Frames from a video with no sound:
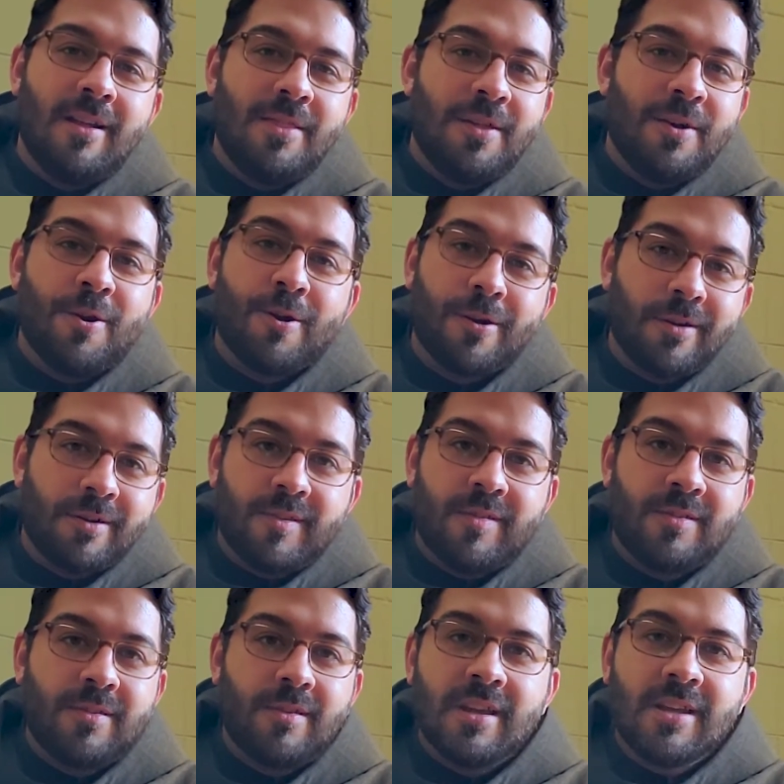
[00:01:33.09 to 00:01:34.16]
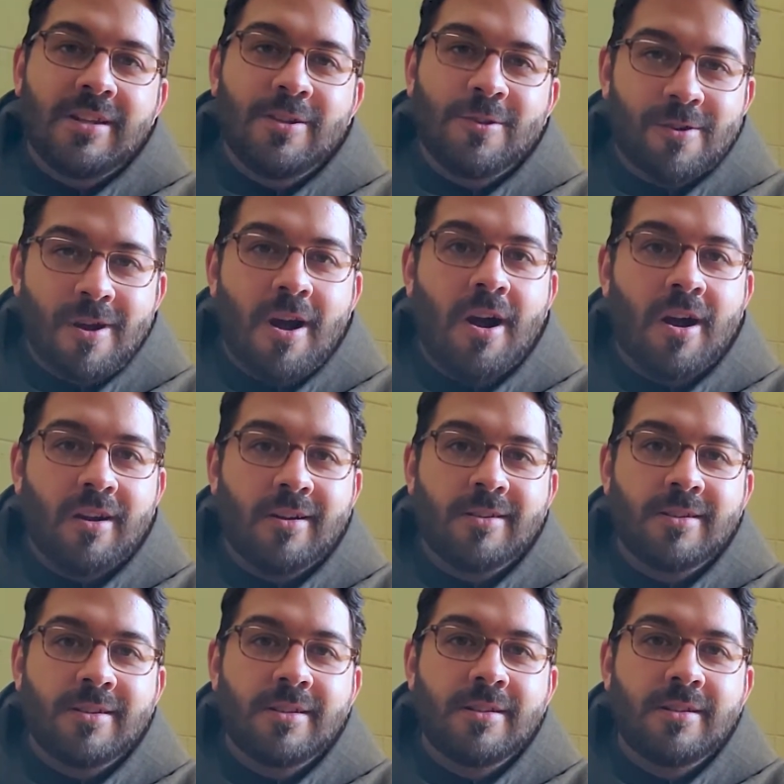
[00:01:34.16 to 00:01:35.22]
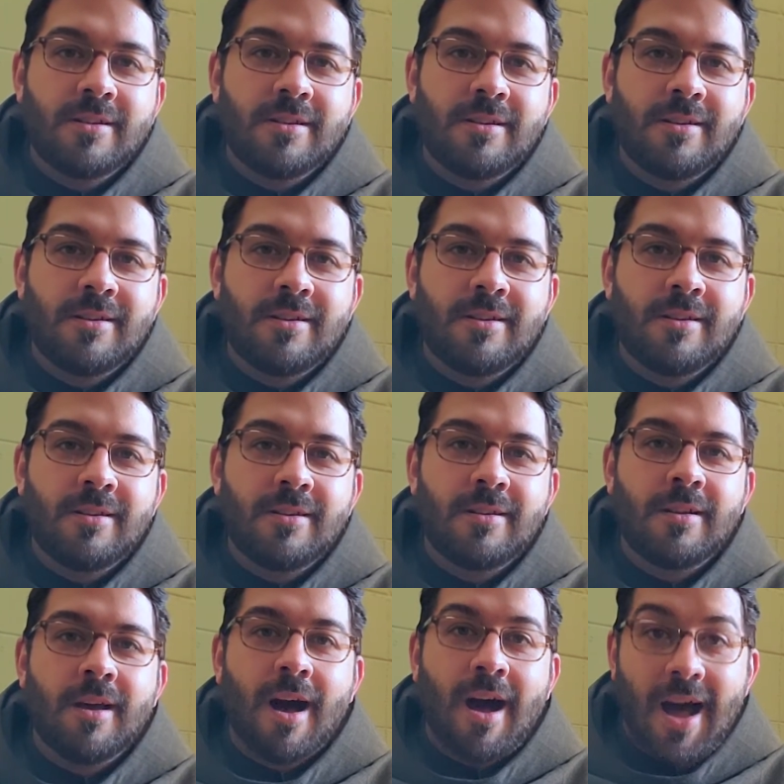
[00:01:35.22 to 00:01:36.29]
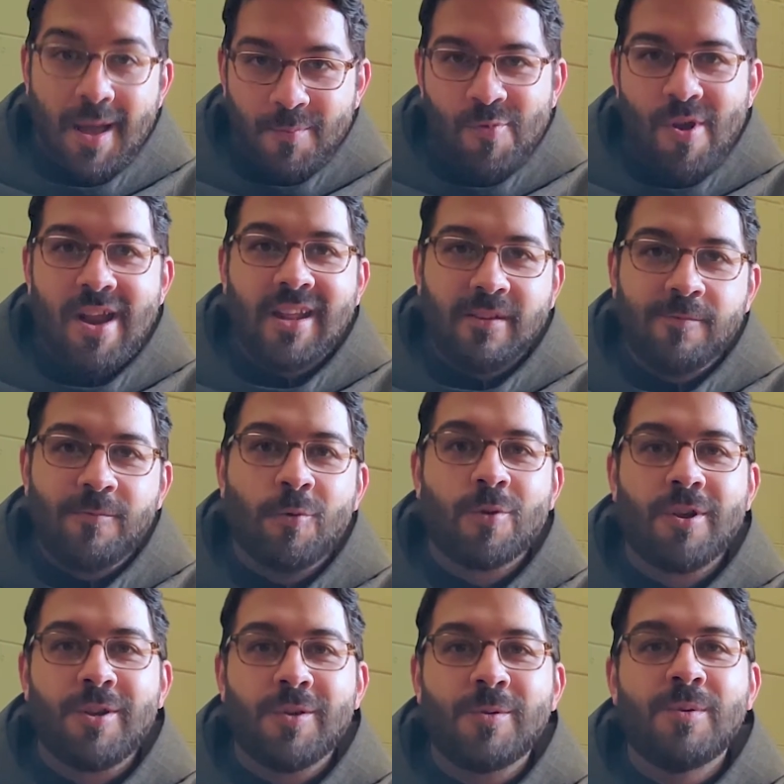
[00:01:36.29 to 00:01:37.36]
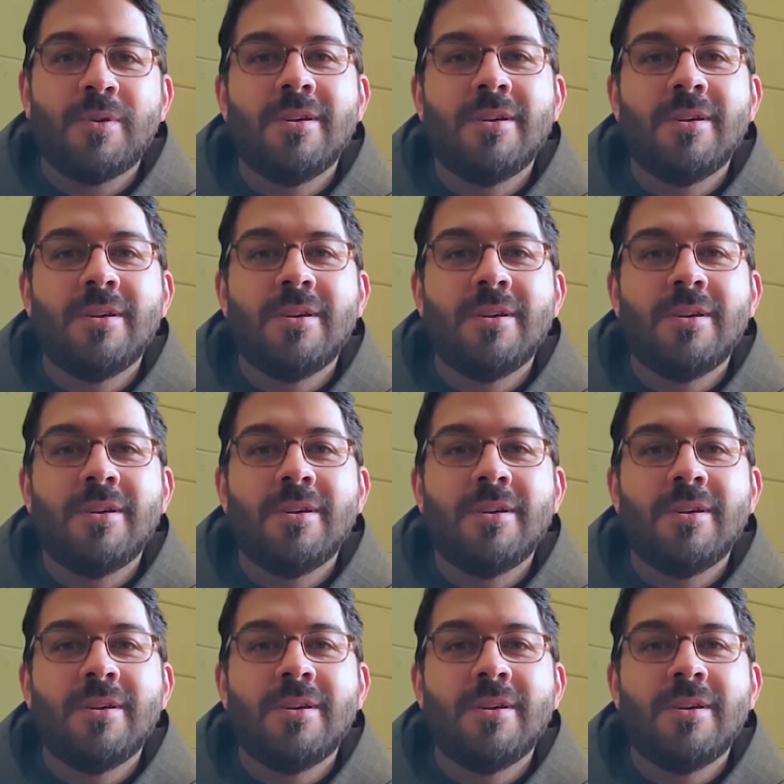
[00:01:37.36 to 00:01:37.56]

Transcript: the hurts in your heart, I'm ready for you.